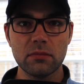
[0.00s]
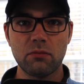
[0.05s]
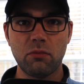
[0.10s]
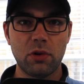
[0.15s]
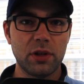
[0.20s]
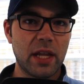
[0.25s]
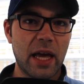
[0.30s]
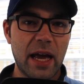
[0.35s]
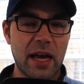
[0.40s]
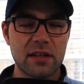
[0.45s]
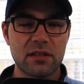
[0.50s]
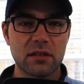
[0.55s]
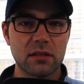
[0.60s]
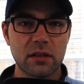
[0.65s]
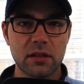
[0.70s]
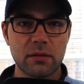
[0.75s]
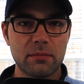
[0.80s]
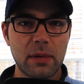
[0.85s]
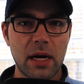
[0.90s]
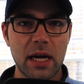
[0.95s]
Won the
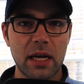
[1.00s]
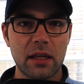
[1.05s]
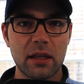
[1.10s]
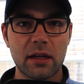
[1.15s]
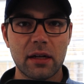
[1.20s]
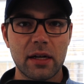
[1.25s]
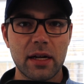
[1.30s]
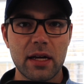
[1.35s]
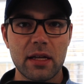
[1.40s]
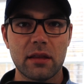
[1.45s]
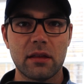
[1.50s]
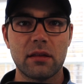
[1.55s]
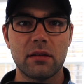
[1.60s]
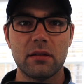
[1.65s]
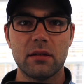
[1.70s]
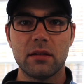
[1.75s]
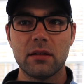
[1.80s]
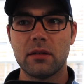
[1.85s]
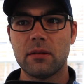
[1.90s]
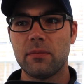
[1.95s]
Haskell at a mile and an eighth.
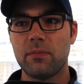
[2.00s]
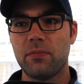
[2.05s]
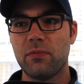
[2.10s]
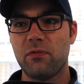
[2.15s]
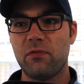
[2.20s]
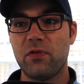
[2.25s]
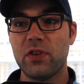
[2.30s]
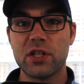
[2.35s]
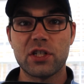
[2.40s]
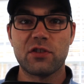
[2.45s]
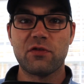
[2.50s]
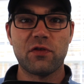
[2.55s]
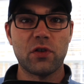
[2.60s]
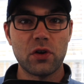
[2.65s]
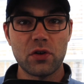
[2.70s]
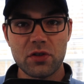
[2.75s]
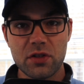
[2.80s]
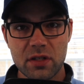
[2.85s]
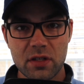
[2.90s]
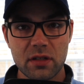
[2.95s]
Finished
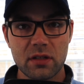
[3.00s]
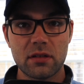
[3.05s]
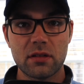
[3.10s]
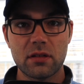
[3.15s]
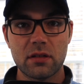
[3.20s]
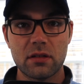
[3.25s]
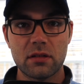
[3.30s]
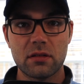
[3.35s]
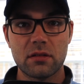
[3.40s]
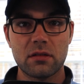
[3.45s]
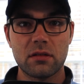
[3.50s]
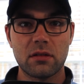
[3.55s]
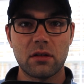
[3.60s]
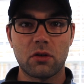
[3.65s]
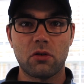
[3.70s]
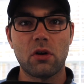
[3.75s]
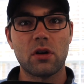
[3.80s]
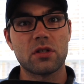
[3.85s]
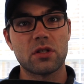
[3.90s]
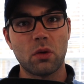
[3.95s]
first
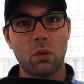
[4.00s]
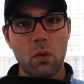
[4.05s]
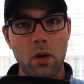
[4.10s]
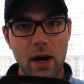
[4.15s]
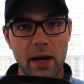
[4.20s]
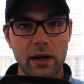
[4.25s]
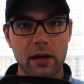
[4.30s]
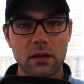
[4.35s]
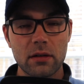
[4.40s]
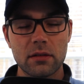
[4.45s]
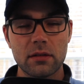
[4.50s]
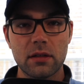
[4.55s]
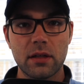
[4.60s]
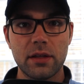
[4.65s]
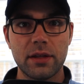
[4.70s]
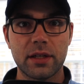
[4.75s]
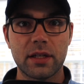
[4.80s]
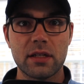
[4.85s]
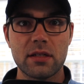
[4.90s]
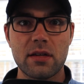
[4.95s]
across the wire
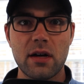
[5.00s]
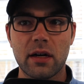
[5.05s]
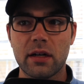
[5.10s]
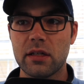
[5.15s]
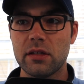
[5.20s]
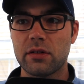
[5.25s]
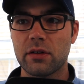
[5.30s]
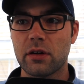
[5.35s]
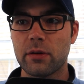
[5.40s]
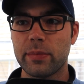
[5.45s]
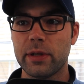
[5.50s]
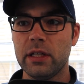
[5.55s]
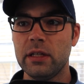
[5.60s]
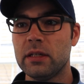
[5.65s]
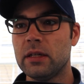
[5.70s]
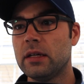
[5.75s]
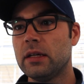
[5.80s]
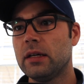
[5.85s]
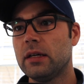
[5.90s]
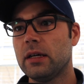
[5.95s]
in the Kentucky Derby.
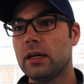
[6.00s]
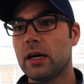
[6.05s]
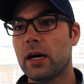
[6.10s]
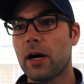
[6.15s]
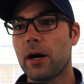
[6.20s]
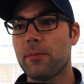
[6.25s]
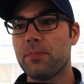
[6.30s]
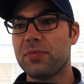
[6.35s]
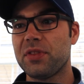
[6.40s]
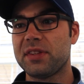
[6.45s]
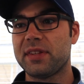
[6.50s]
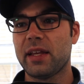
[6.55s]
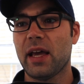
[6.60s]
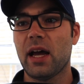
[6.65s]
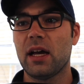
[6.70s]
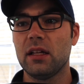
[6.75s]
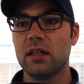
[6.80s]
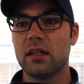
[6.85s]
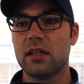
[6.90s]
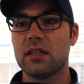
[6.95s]
The
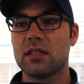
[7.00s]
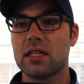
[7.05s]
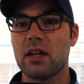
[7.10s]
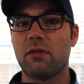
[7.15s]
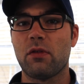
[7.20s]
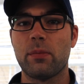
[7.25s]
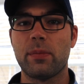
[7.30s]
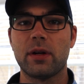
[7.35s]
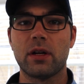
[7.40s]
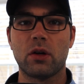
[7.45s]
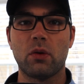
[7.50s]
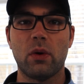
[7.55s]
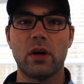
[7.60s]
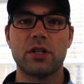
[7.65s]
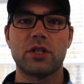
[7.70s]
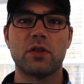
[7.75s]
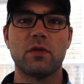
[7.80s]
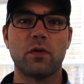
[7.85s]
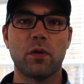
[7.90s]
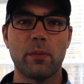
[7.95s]
talent has never been a
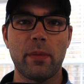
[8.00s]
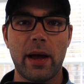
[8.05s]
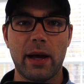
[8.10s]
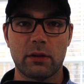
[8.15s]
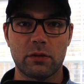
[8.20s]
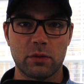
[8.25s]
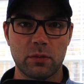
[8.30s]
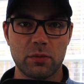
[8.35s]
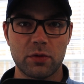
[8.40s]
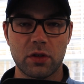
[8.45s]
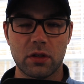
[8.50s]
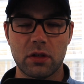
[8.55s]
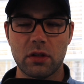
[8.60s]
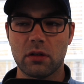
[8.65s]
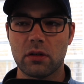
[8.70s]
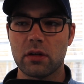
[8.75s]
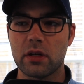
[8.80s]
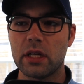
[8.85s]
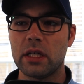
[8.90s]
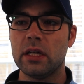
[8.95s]
question for Maximum
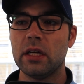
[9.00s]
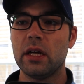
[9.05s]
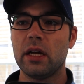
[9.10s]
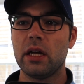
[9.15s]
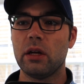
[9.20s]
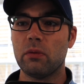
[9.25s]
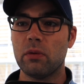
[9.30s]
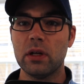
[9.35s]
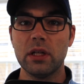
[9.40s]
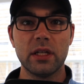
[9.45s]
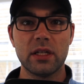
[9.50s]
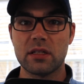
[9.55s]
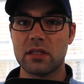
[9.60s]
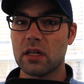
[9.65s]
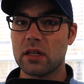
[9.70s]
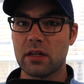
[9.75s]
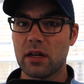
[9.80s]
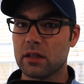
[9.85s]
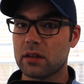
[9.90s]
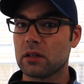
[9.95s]
Security. He really has
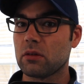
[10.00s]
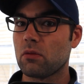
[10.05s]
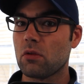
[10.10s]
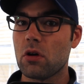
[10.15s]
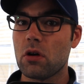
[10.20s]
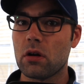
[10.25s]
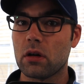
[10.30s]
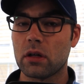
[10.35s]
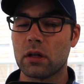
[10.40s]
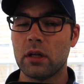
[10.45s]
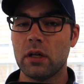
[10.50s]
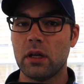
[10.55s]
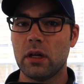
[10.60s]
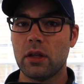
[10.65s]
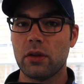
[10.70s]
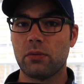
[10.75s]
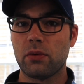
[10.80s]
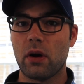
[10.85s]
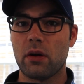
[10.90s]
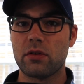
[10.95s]
done nothing wrong
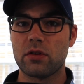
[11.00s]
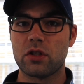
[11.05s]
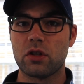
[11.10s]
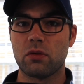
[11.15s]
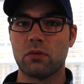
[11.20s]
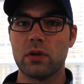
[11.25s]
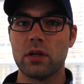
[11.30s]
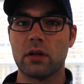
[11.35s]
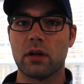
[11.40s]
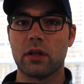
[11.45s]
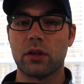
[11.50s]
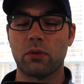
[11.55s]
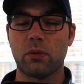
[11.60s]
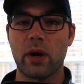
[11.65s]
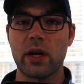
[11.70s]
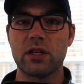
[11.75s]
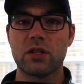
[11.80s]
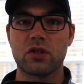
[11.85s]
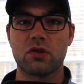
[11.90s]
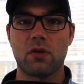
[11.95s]
throughout his career on the
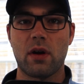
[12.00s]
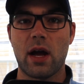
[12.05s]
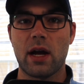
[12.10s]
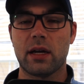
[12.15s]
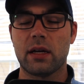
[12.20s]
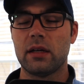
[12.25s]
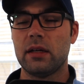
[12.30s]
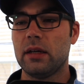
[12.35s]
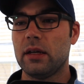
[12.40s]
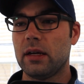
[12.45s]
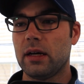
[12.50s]
racetrack.